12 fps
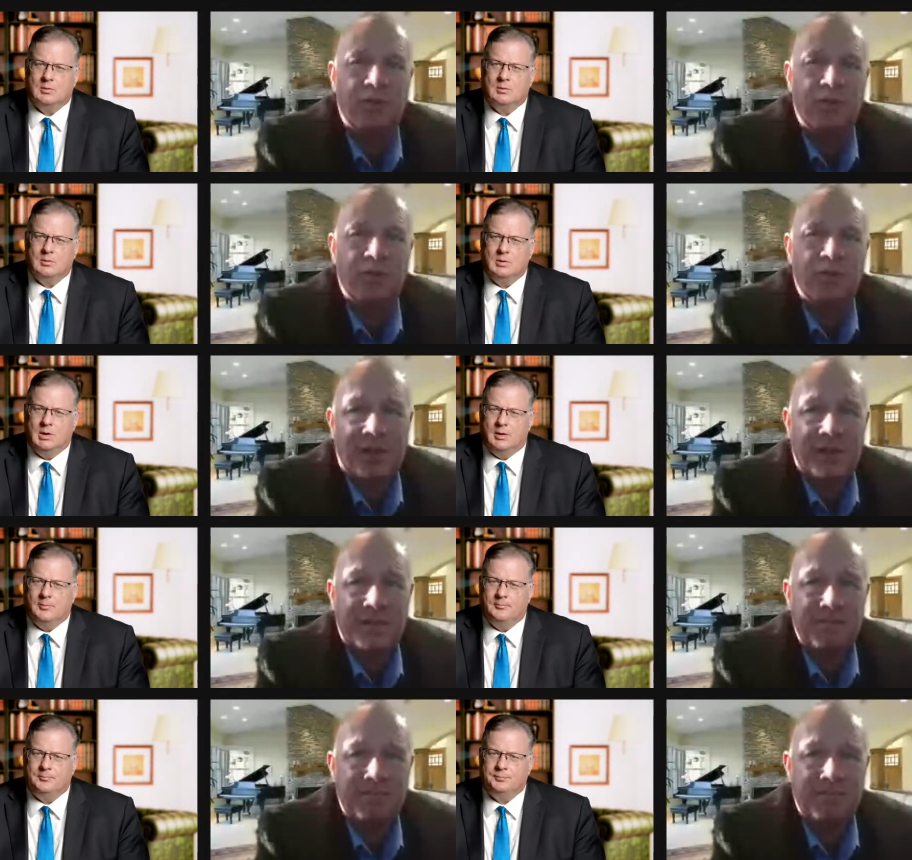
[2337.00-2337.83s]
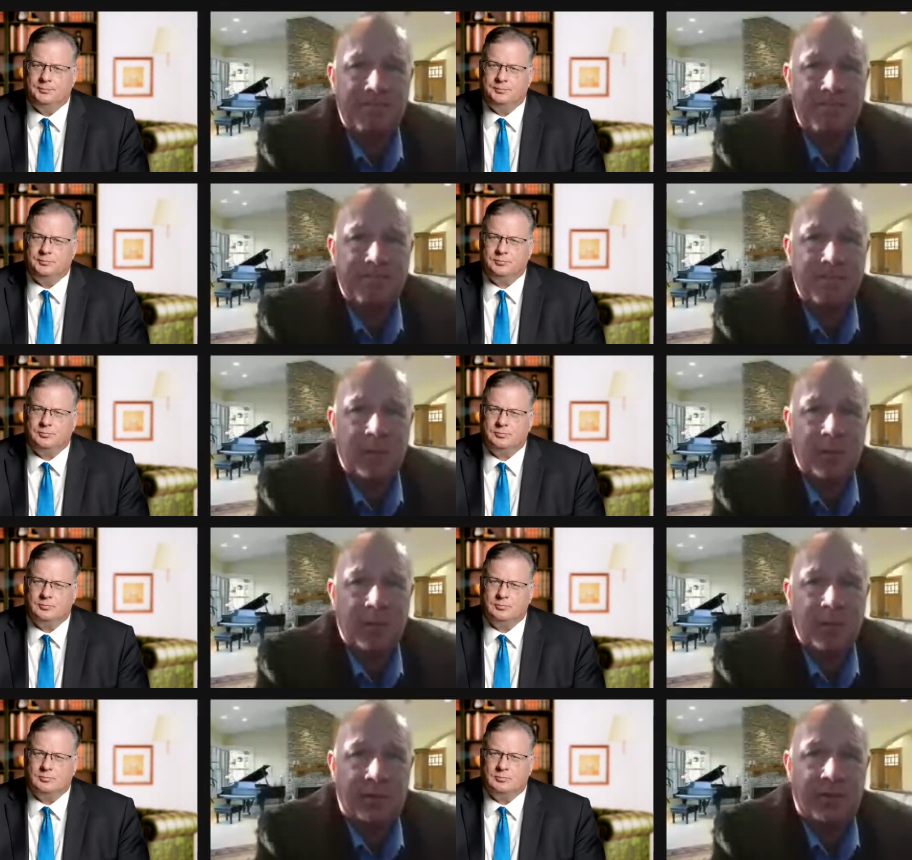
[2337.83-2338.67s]
Speaker 1: Um, yeah.
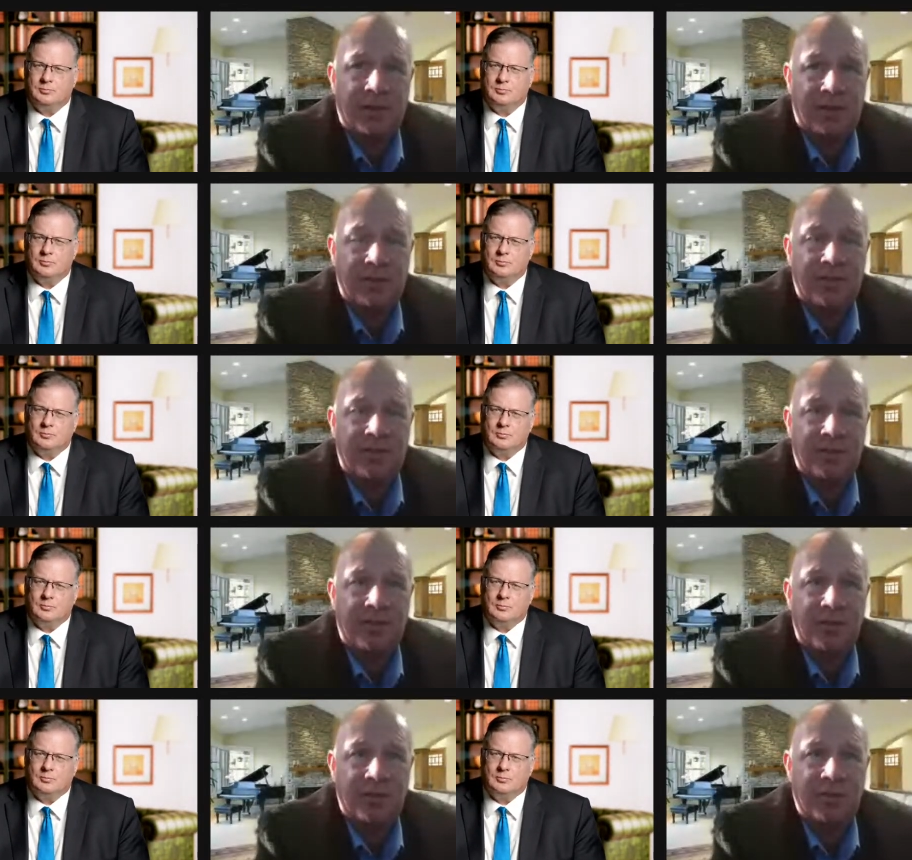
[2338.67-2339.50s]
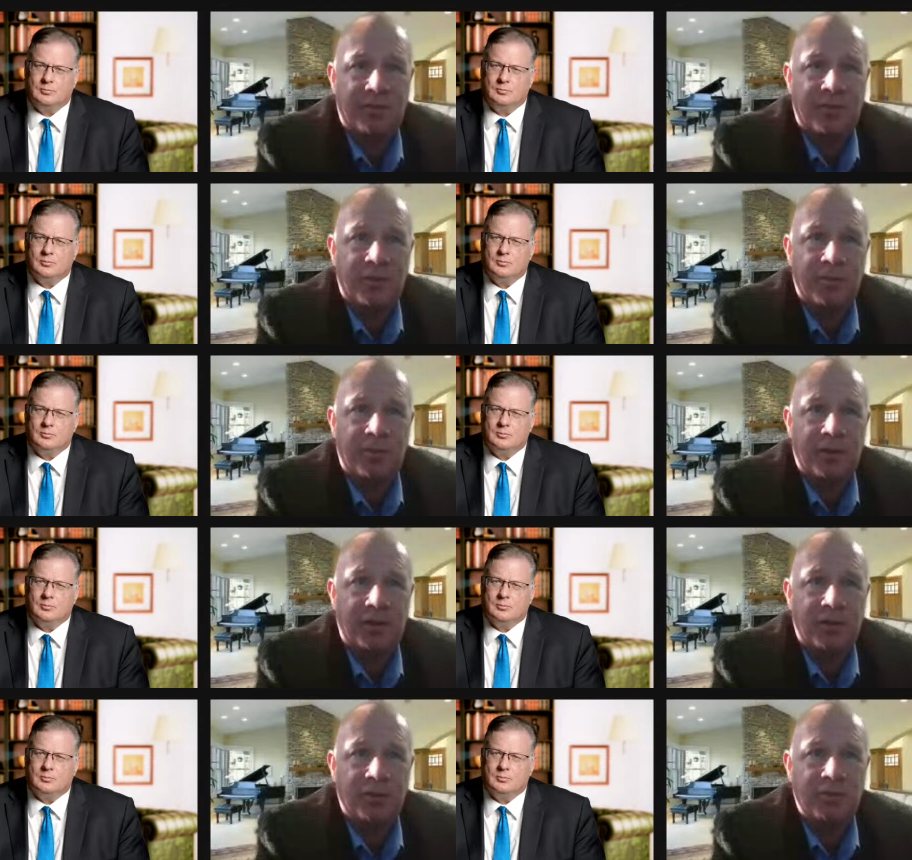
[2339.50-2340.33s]
But yeah, they're they're being
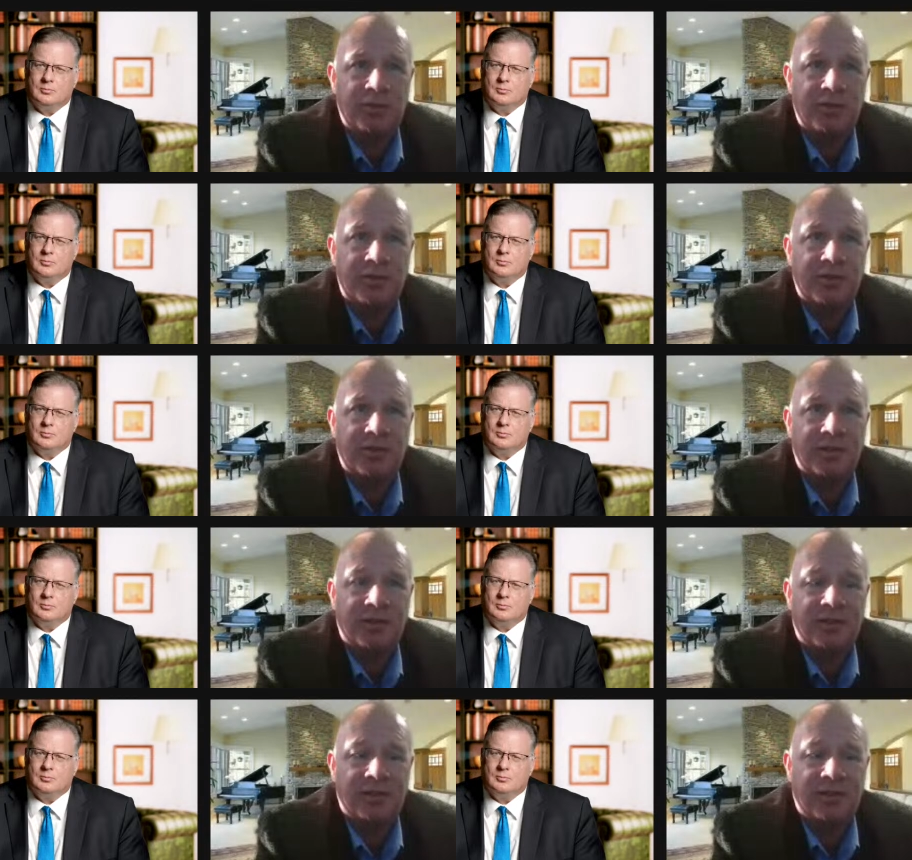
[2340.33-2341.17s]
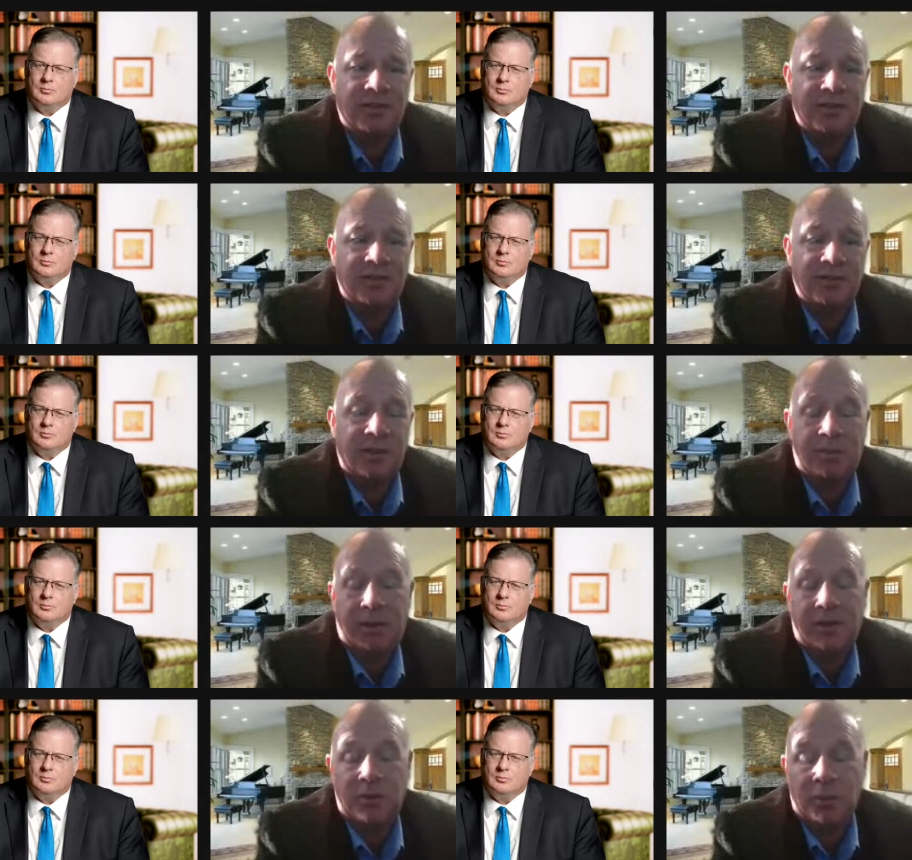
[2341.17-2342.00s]
used. Uh, they
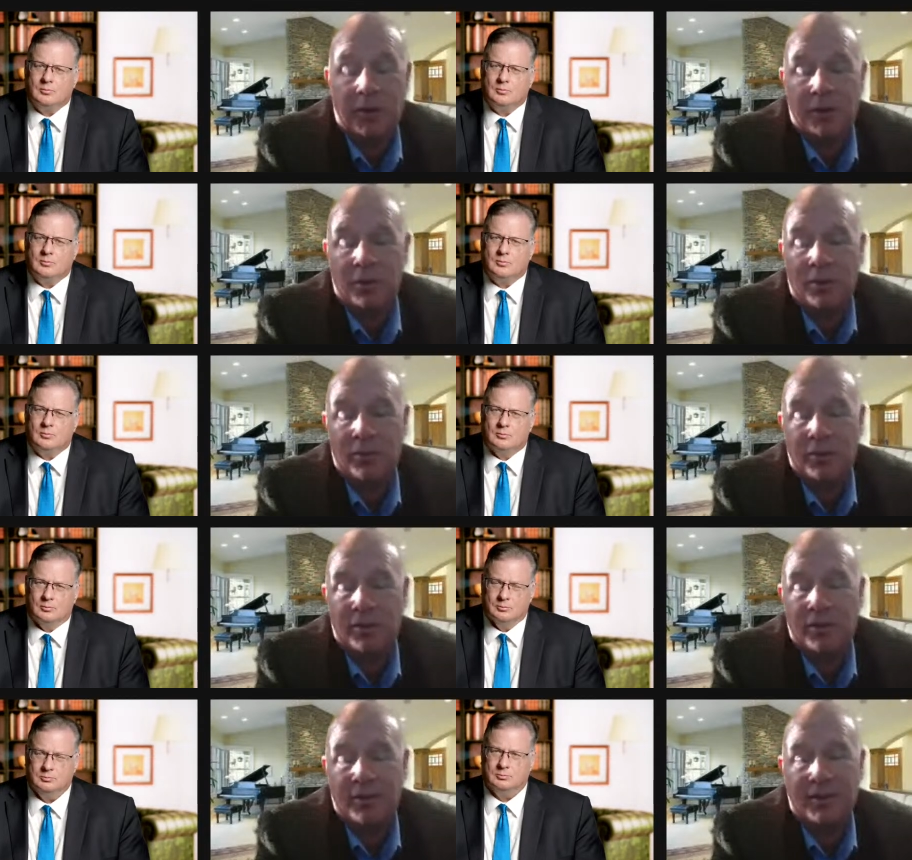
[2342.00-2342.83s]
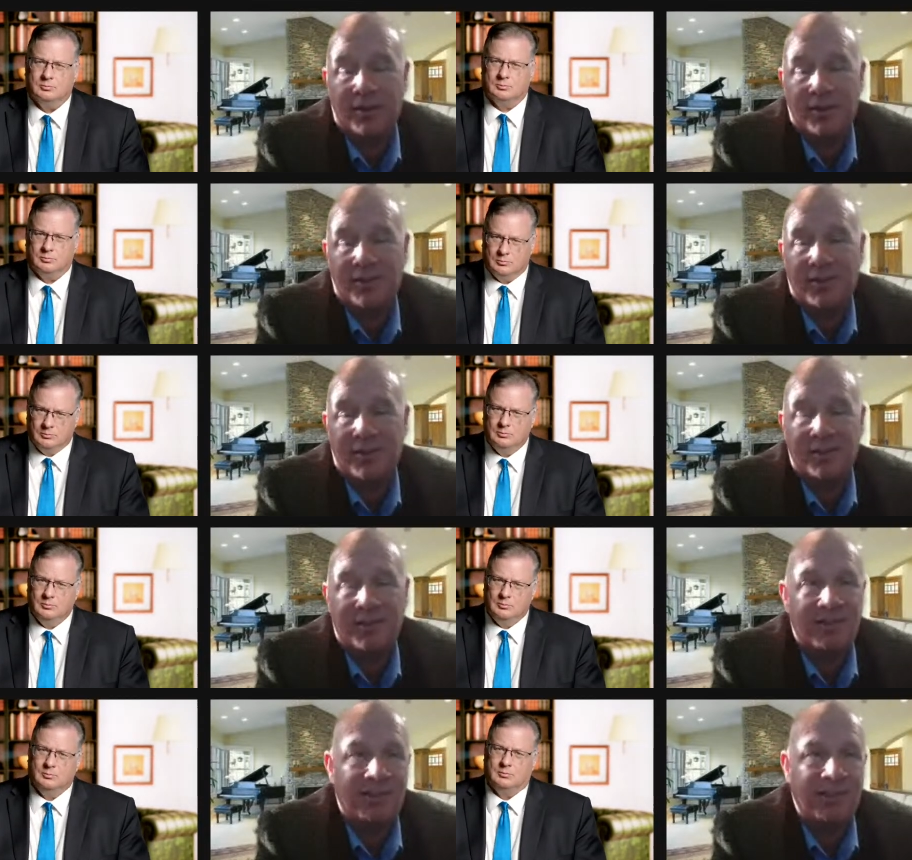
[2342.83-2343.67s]
pay their way over, and
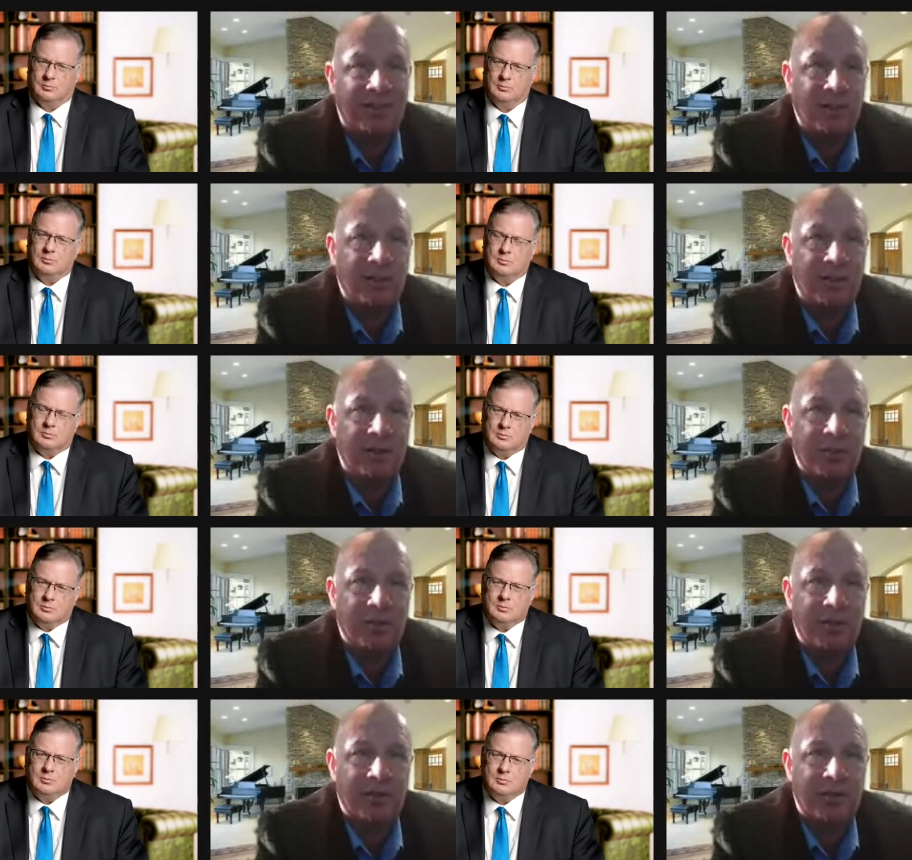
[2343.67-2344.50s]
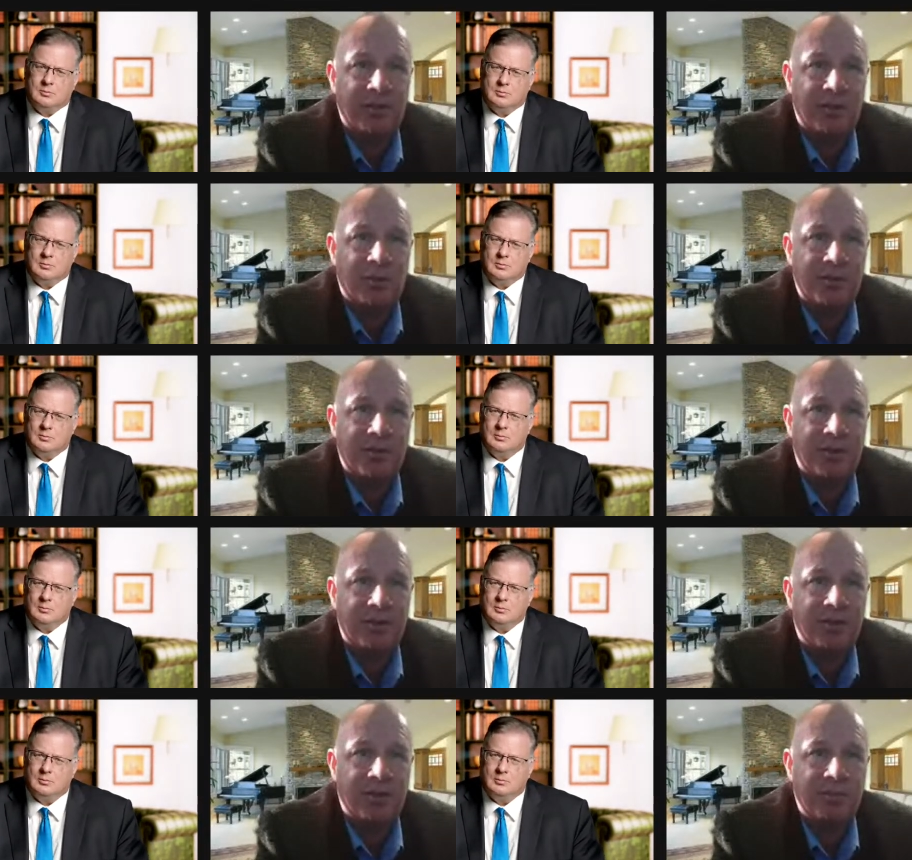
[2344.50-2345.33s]
then they don't end up where they think they're going to
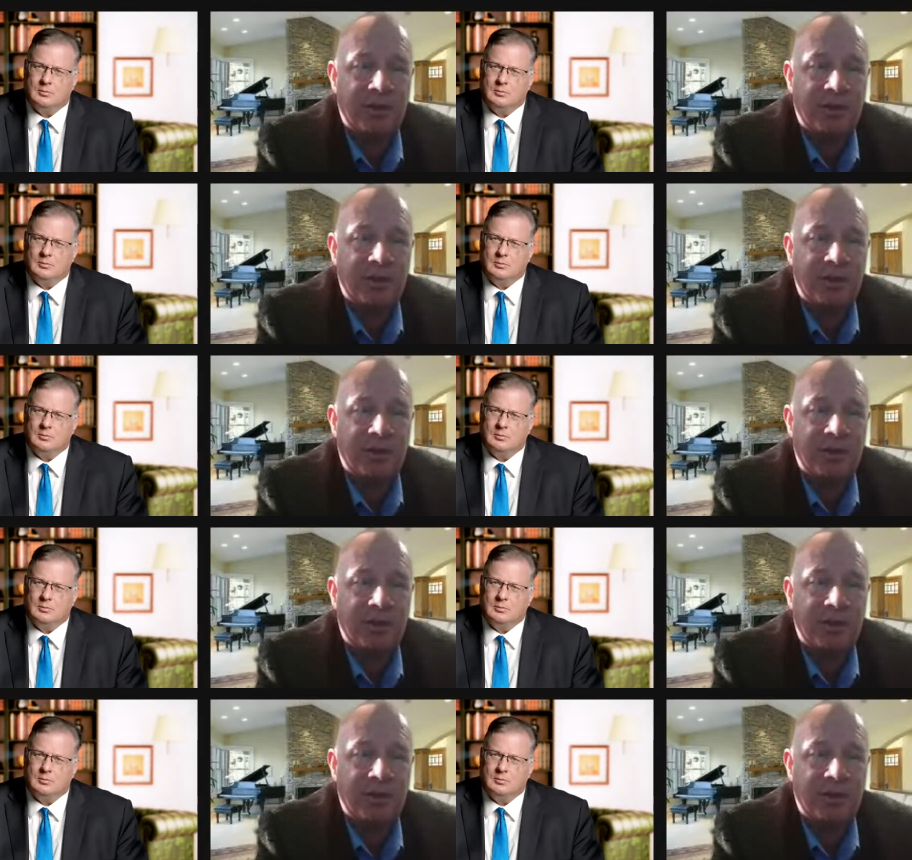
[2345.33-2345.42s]
end up.